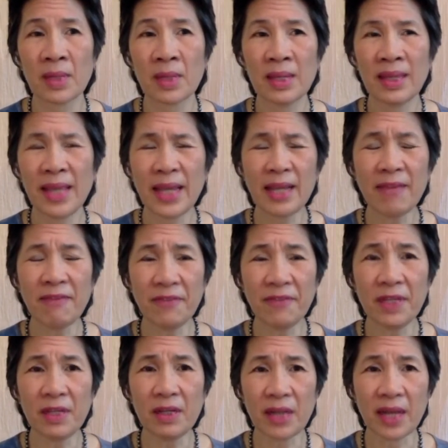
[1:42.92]
they can
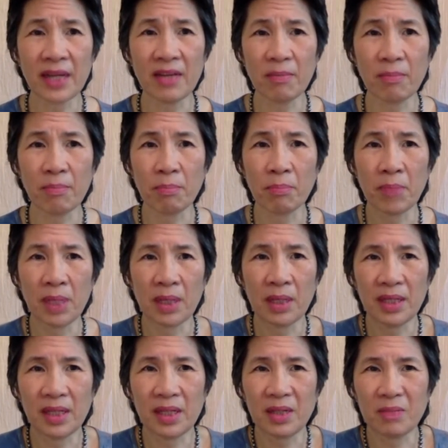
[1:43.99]
feel kind of,
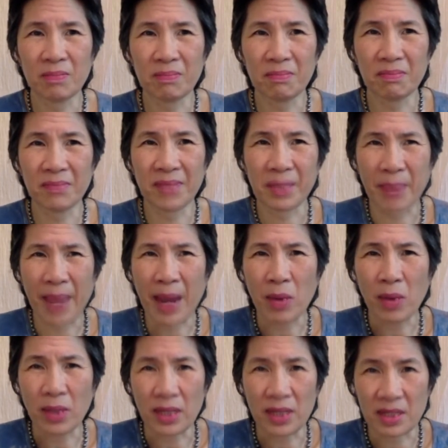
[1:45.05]
you know, like
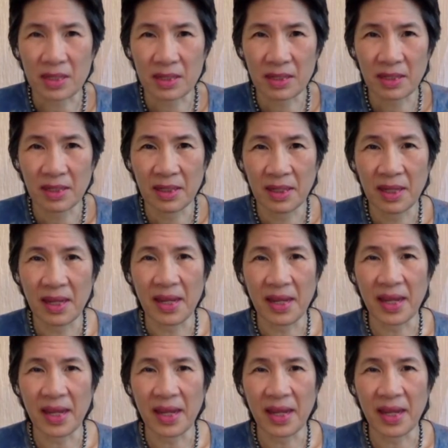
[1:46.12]
powerless mm.